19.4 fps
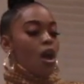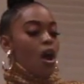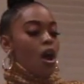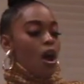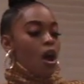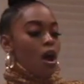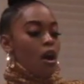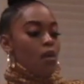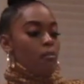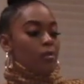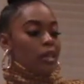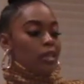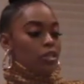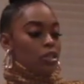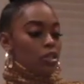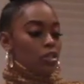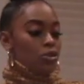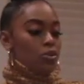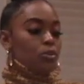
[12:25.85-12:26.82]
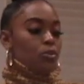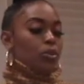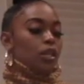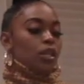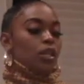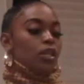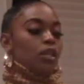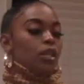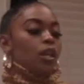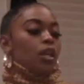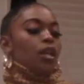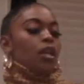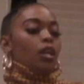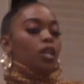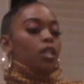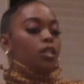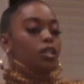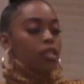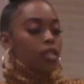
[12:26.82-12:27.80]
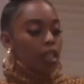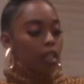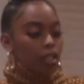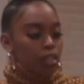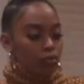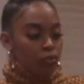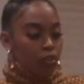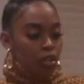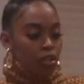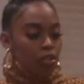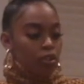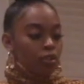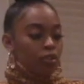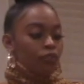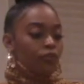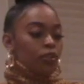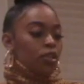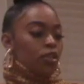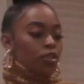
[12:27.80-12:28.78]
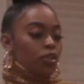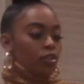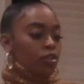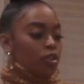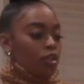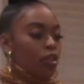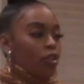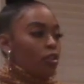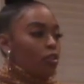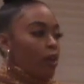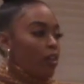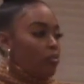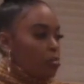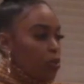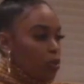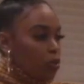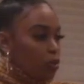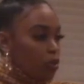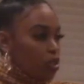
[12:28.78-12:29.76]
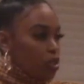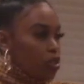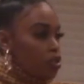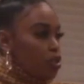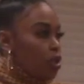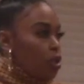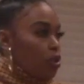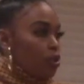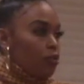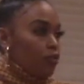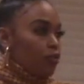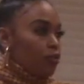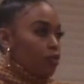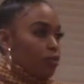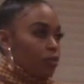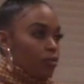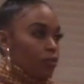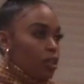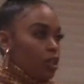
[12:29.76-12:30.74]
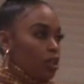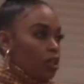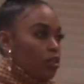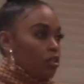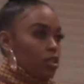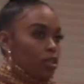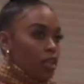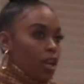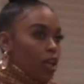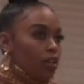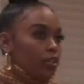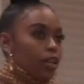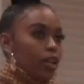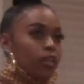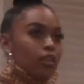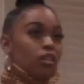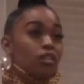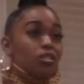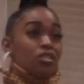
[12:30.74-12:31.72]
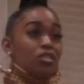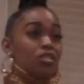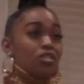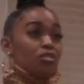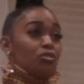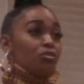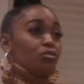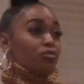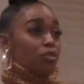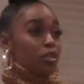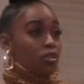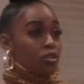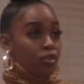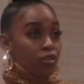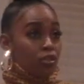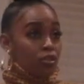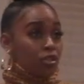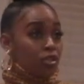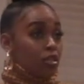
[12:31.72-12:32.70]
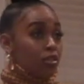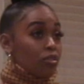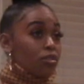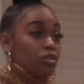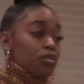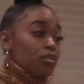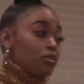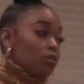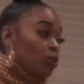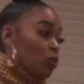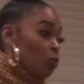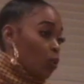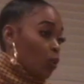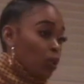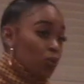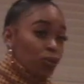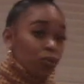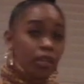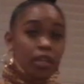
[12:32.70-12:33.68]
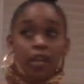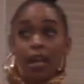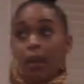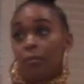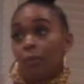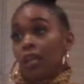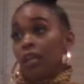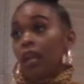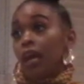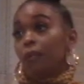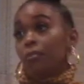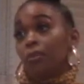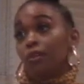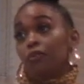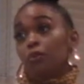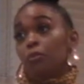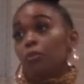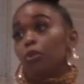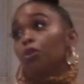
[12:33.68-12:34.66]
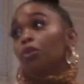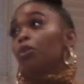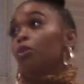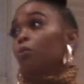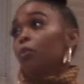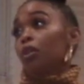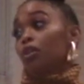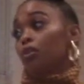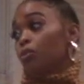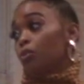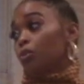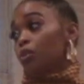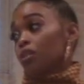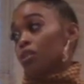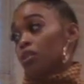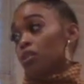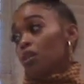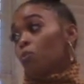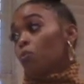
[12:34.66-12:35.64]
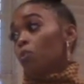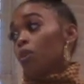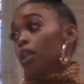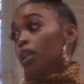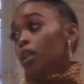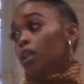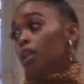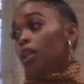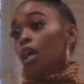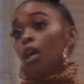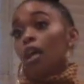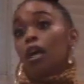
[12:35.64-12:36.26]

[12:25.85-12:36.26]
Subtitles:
By just doing intense research. Although I've been on this show for 3 years now, like, there's still research. There's still a word that I may not be familiar with, or someone